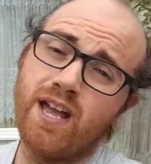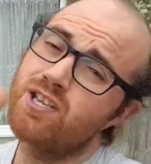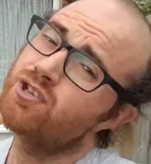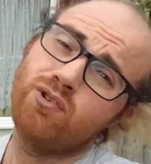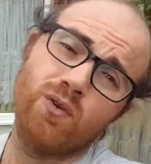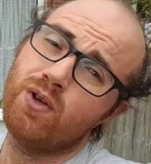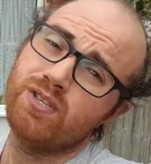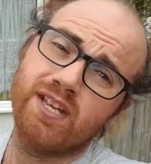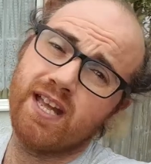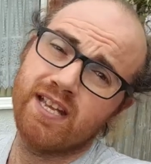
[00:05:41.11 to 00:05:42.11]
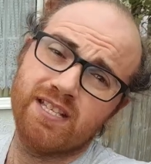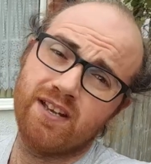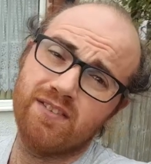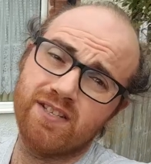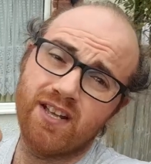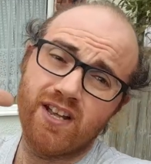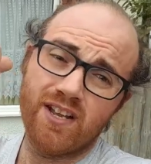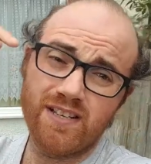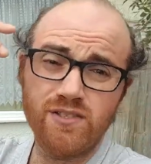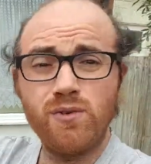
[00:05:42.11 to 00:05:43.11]
and screw those negatives,
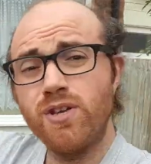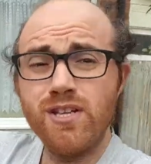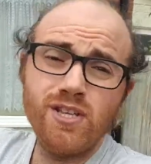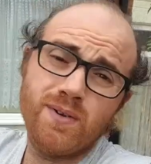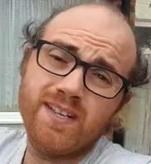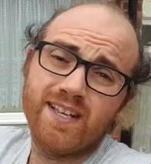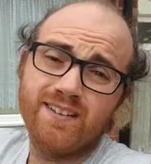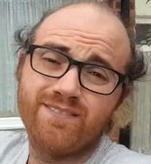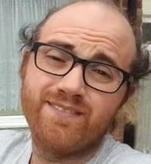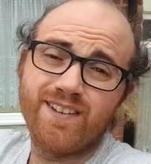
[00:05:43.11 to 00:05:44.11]
because that's all you can do, isn't it?